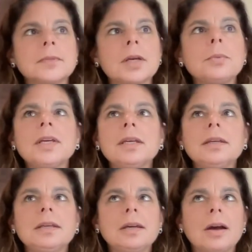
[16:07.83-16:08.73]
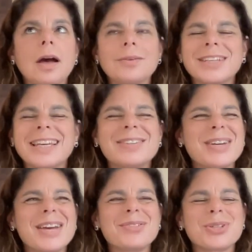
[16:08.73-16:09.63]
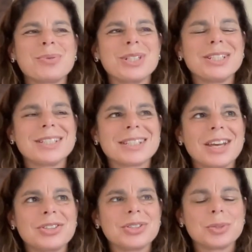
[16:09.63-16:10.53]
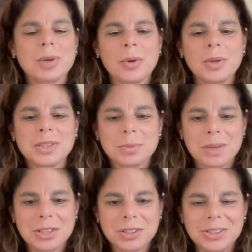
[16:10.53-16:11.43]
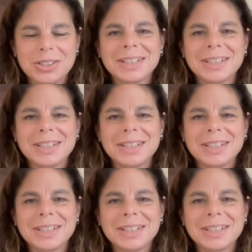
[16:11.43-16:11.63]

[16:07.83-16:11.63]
We have so many discussions about what to measure.